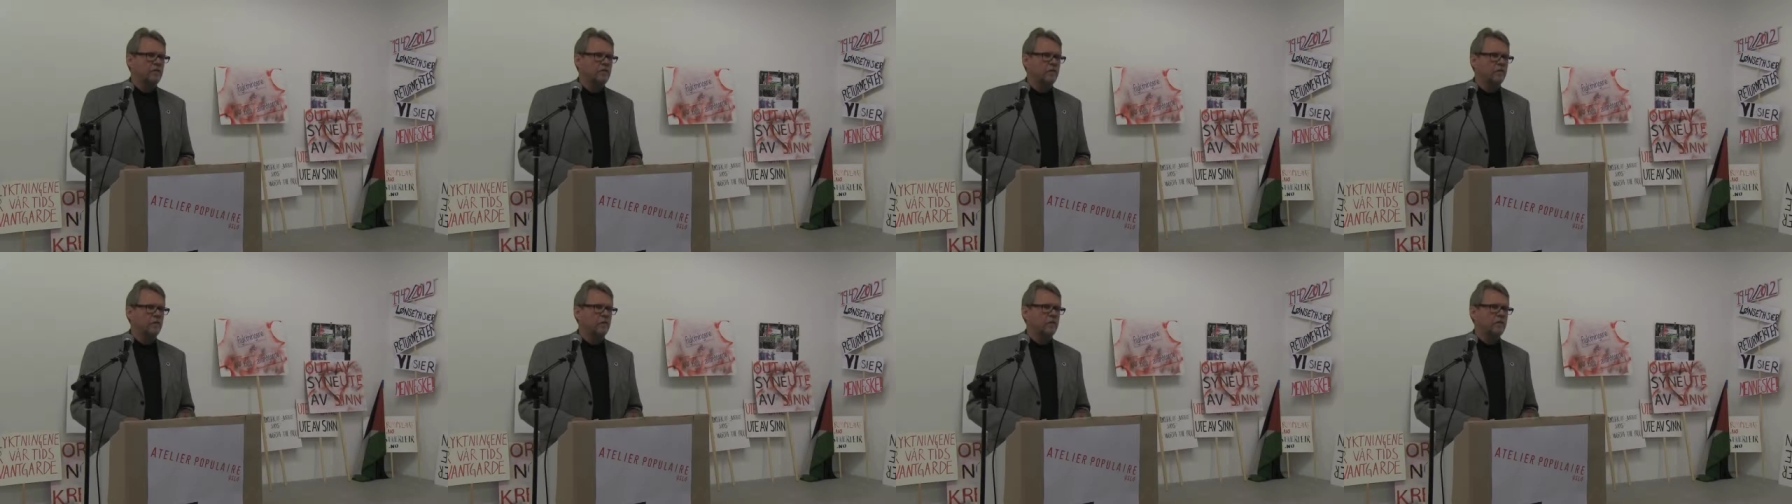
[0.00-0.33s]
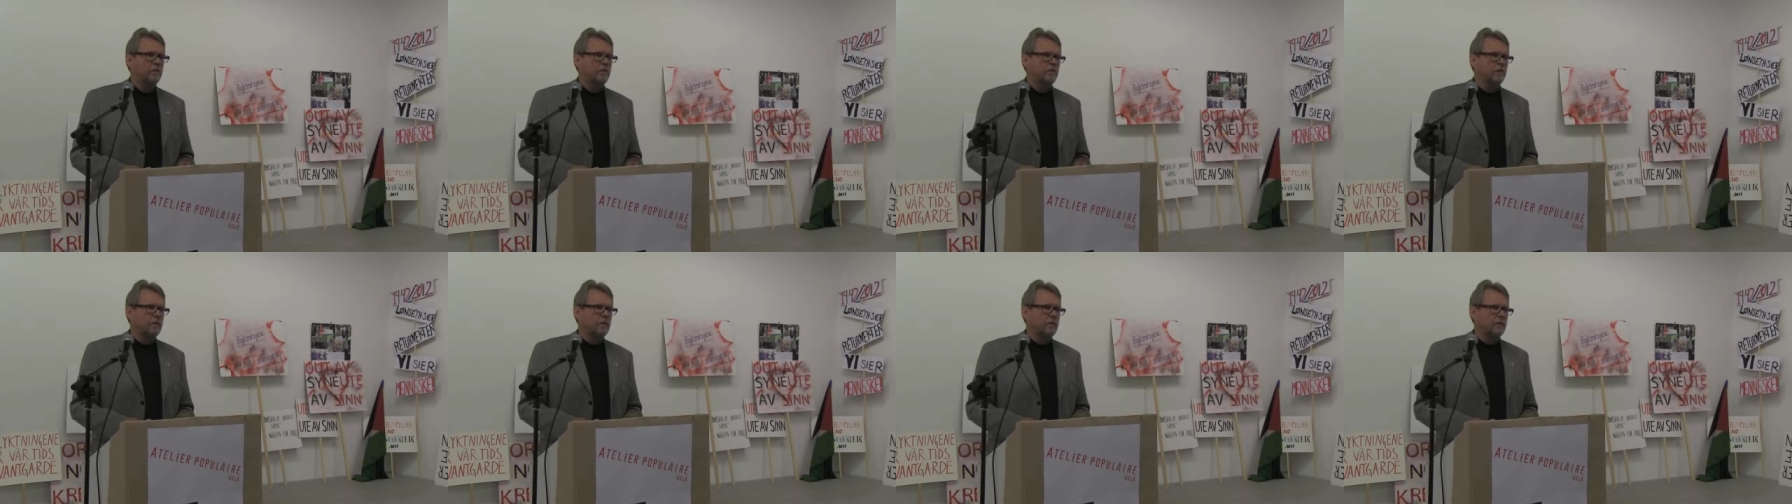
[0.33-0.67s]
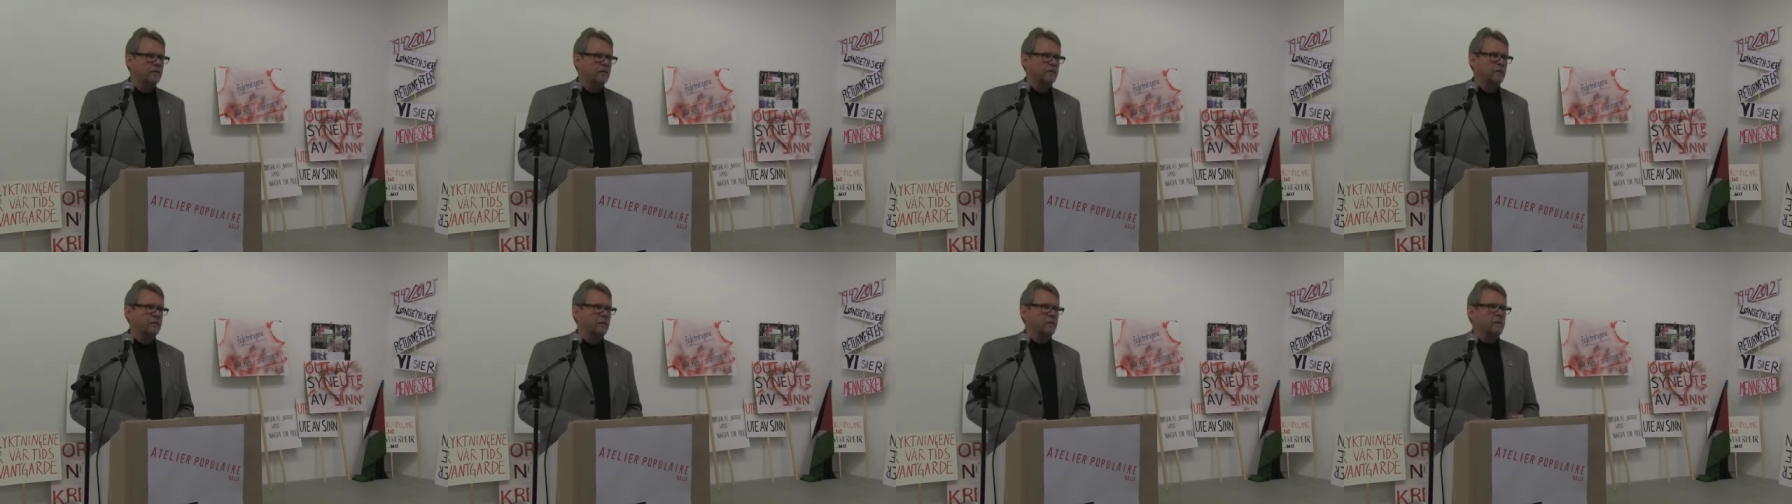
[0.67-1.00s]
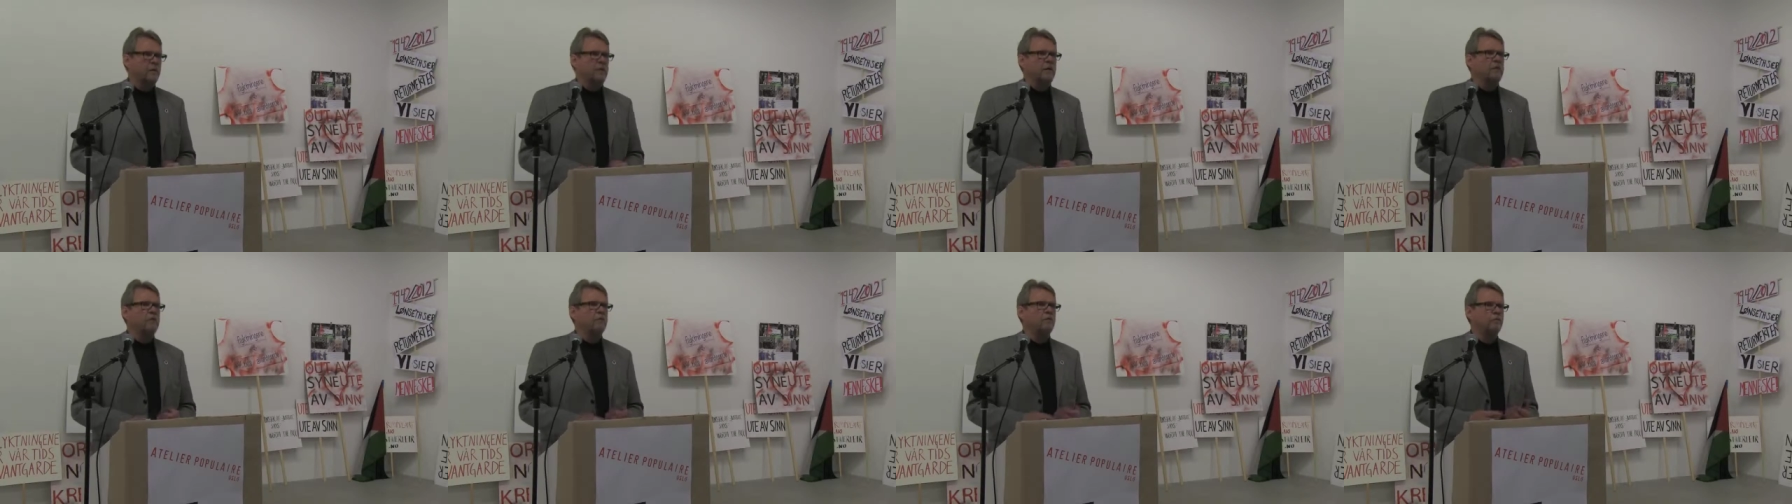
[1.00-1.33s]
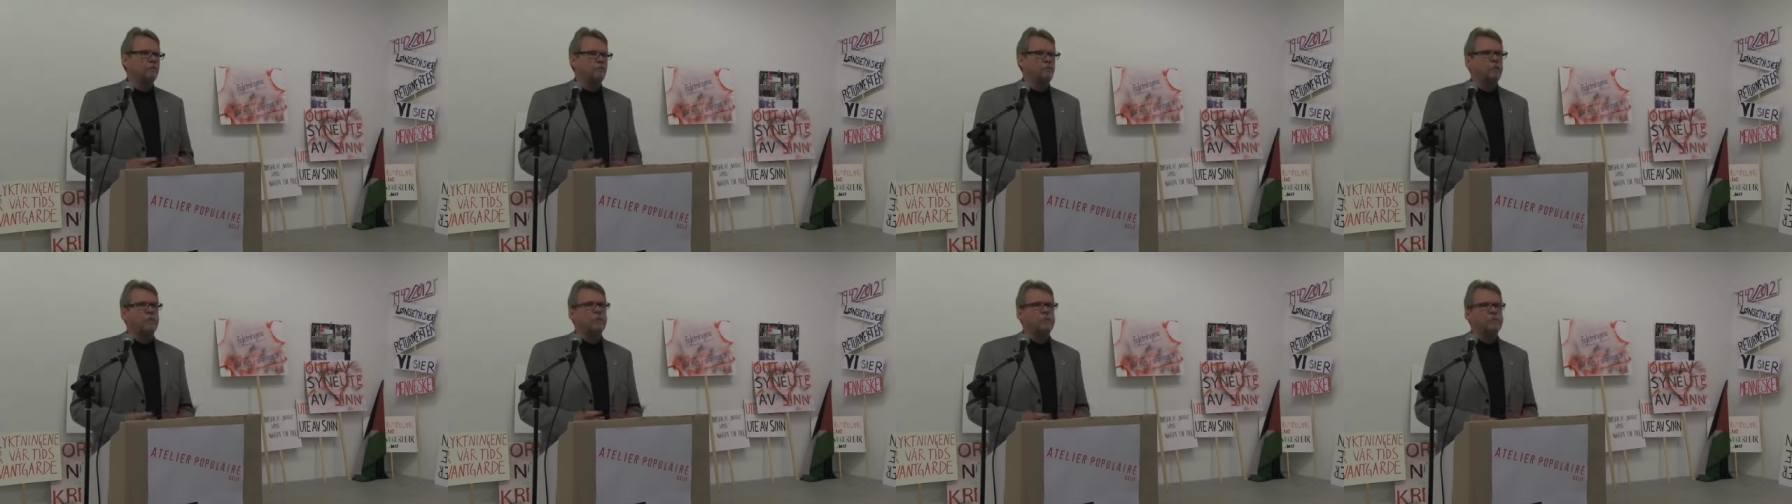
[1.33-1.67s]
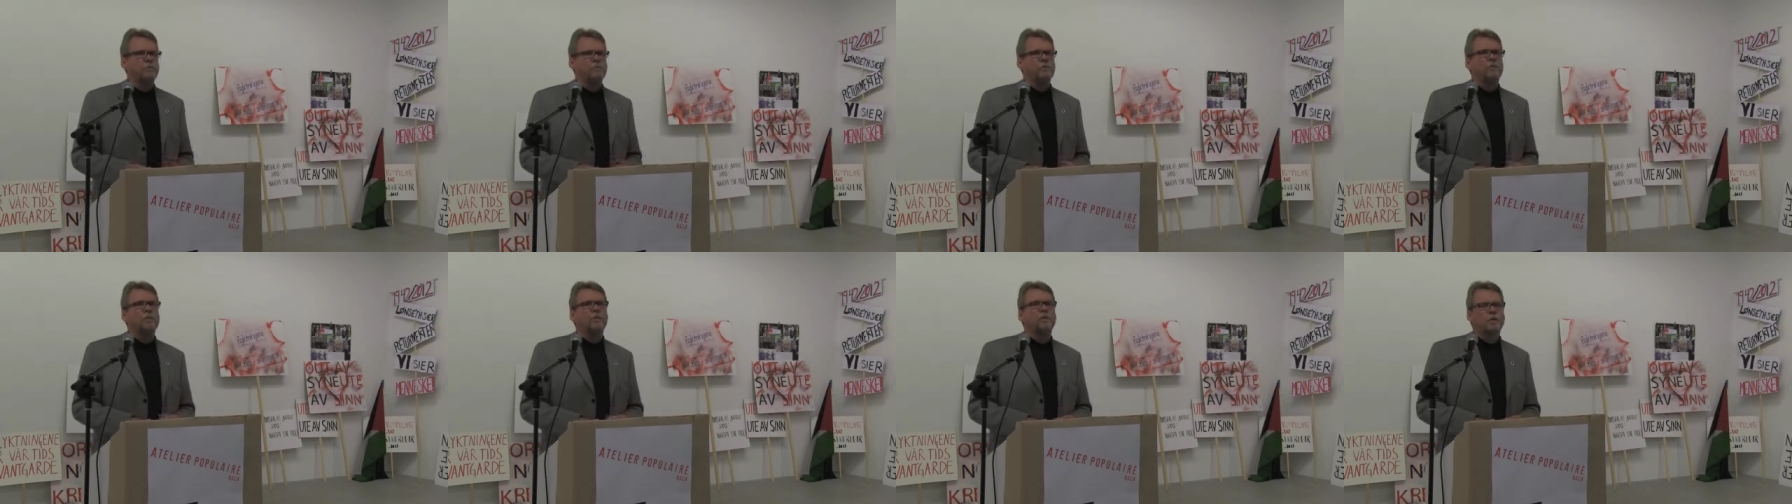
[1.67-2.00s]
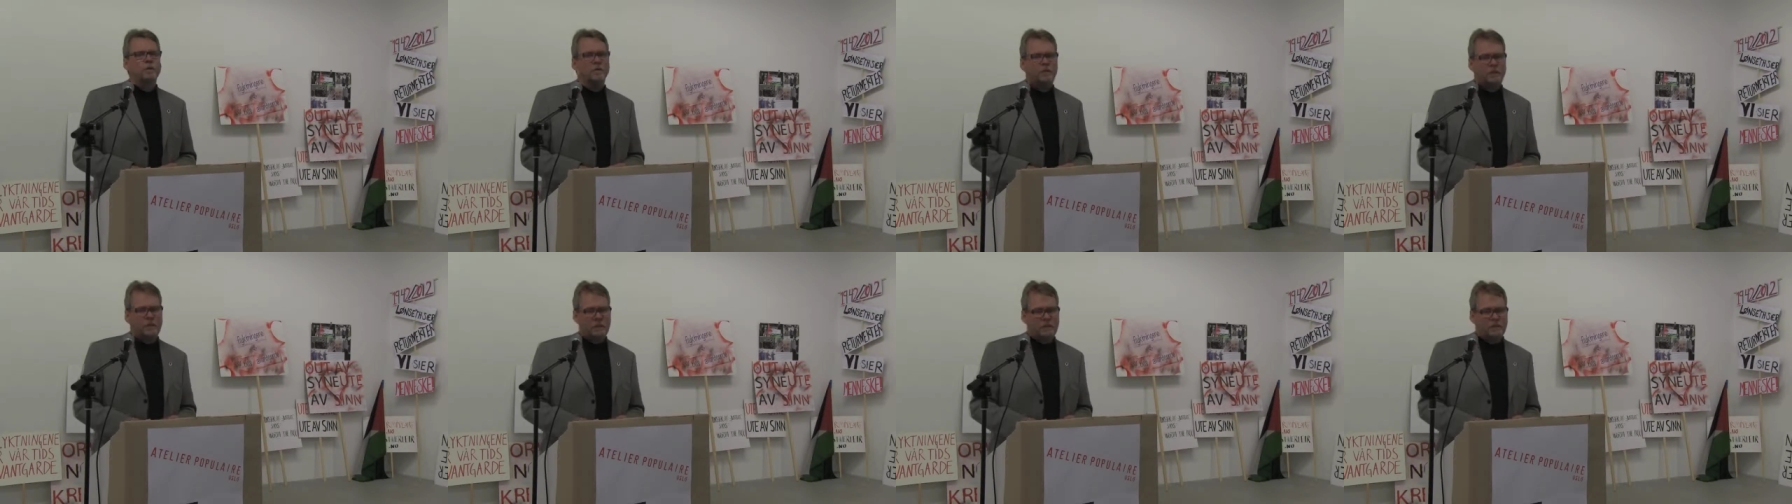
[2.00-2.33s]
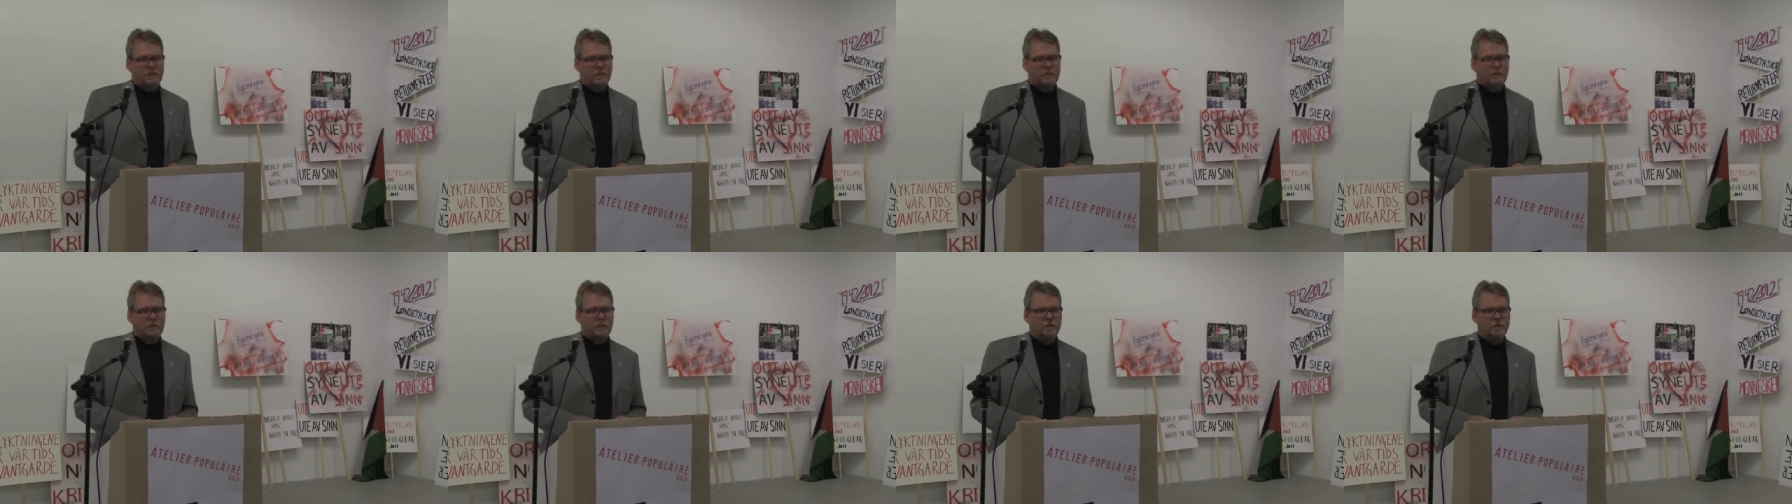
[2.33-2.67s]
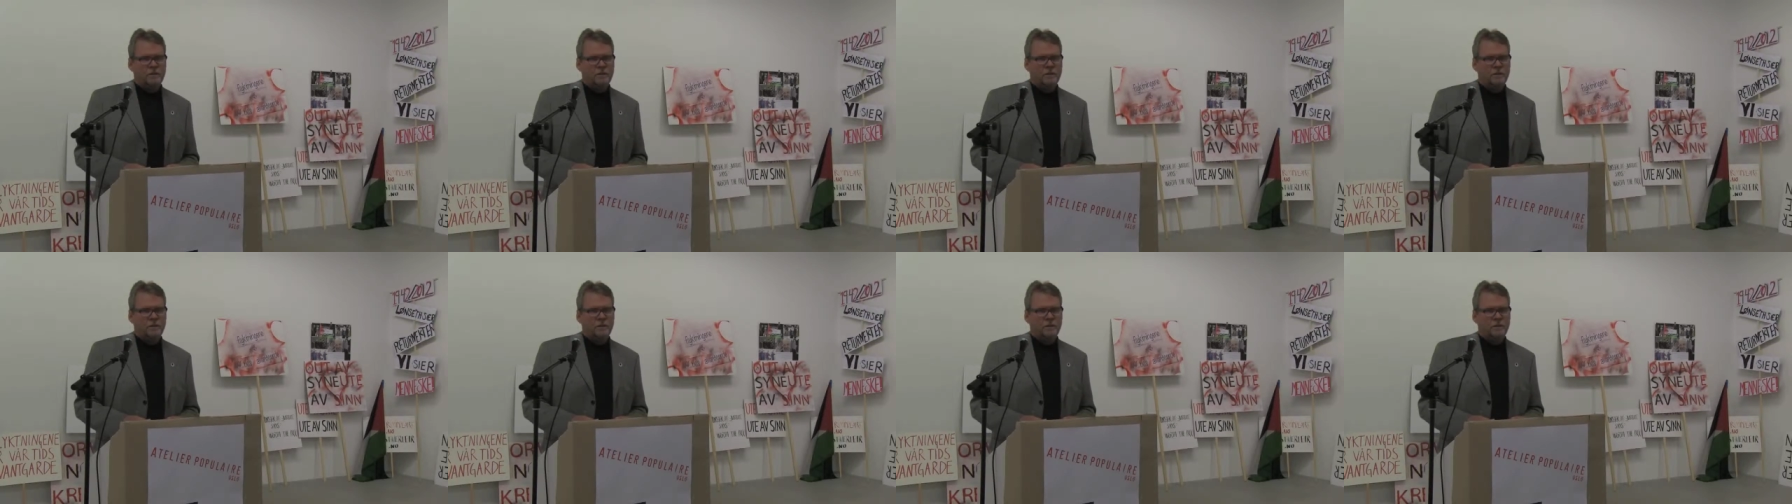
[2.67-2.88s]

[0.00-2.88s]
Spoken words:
if you want to have influence in politics,